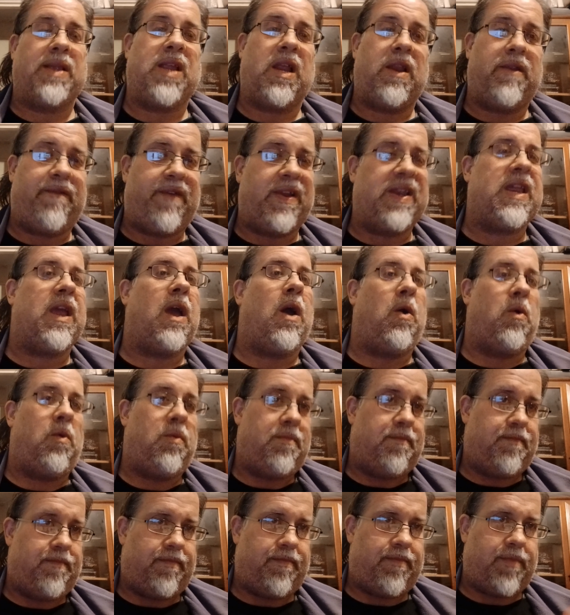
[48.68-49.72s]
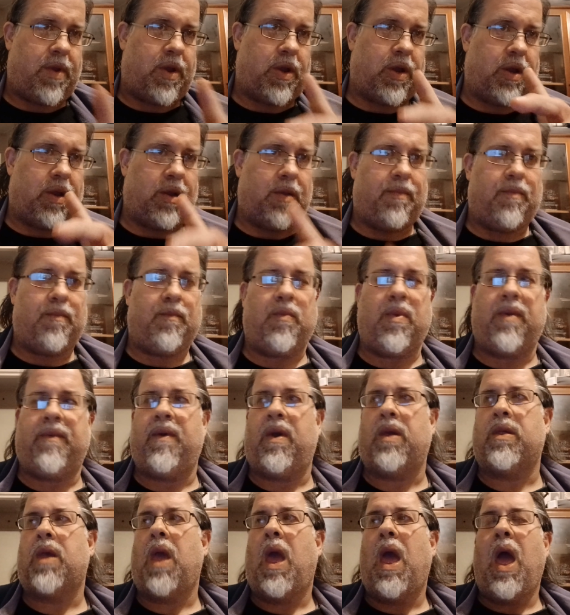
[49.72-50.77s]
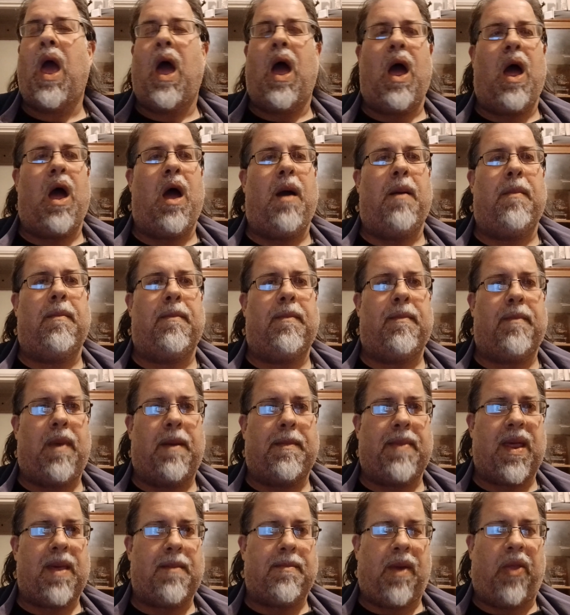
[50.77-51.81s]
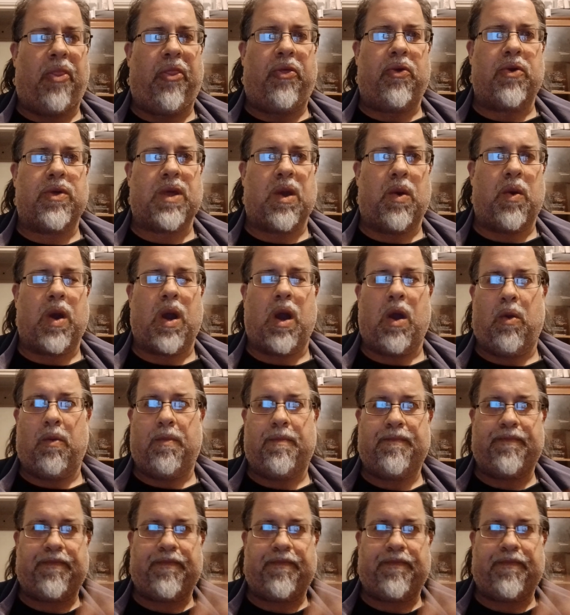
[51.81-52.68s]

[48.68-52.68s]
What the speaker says: a video, I'm going to rephrase, about a month or so ago,